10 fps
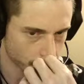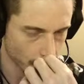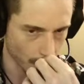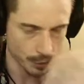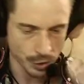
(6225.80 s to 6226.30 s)

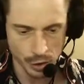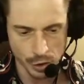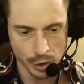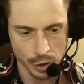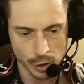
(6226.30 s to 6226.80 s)
I was gonna
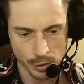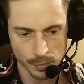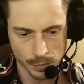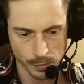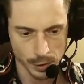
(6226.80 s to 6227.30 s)
show you
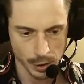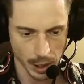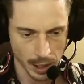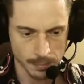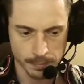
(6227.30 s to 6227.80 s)
the
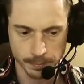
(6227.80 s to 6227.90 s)
game.